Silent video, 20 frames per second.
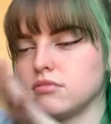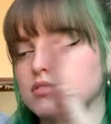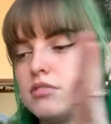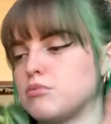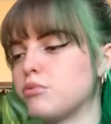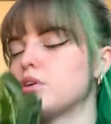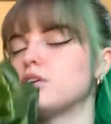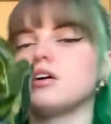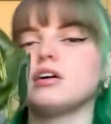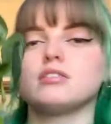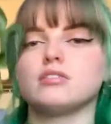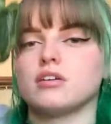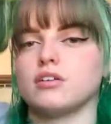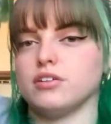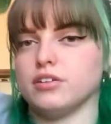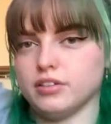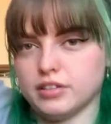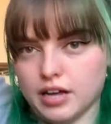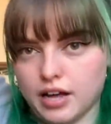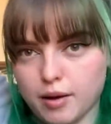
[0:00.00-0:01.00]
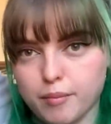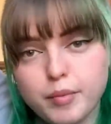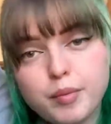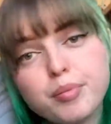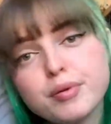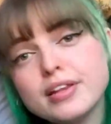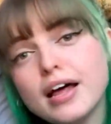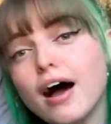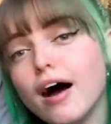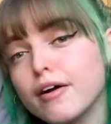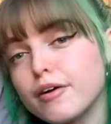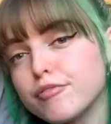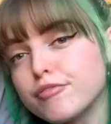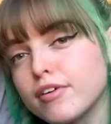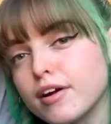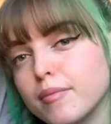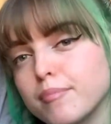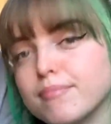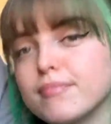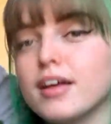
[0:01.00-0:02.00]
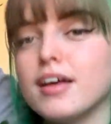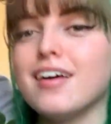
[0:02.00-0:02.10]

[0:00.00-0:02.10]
We're not gonna look at that. I'm gonna put that out of frame.